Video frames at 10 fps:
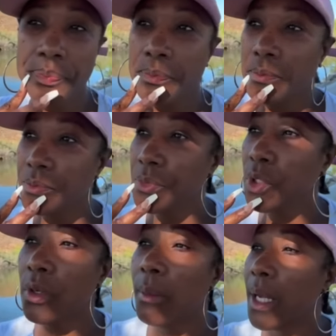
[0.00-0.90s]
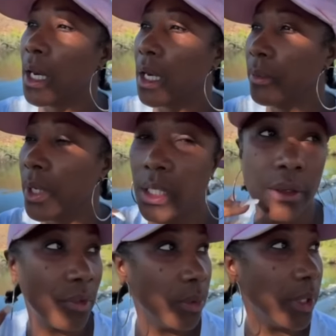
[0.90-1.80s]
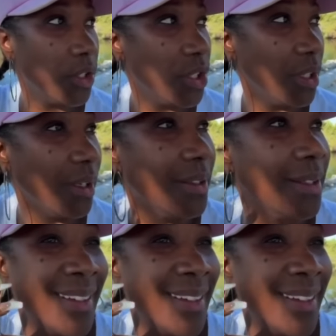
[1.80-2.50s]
you know my daddy wasn't giving away shit.